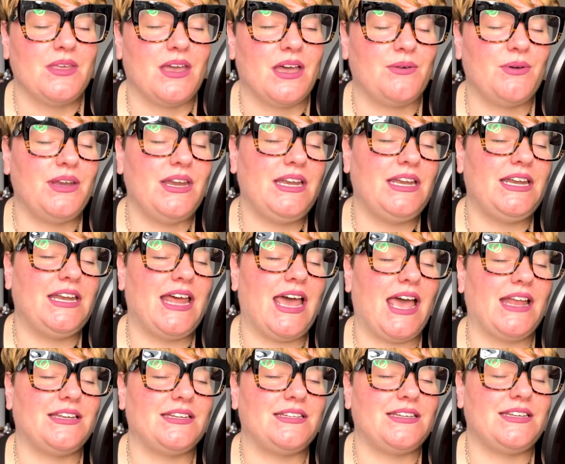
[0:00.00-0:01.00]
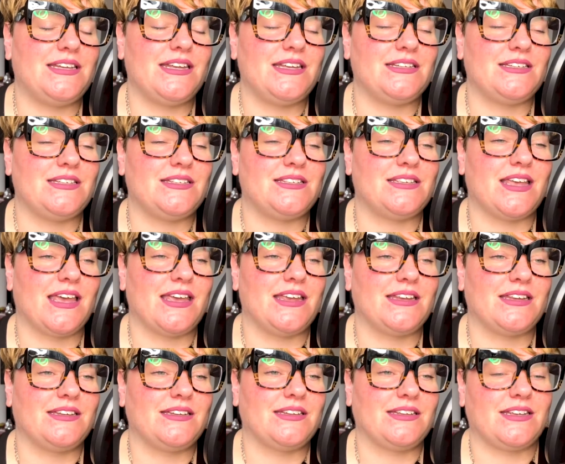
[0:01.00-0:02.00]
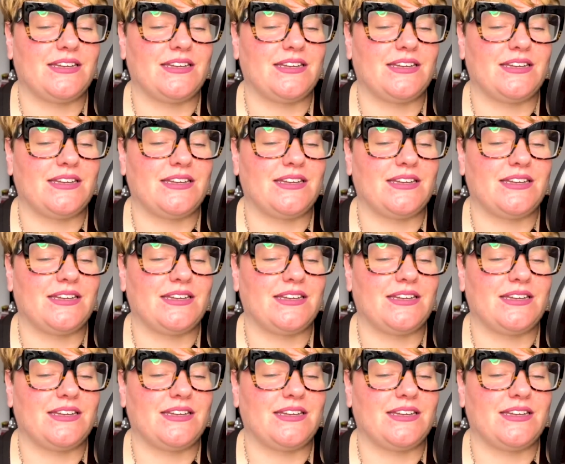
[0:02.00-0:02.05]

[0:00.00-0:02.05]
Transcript: I went in and edited it to say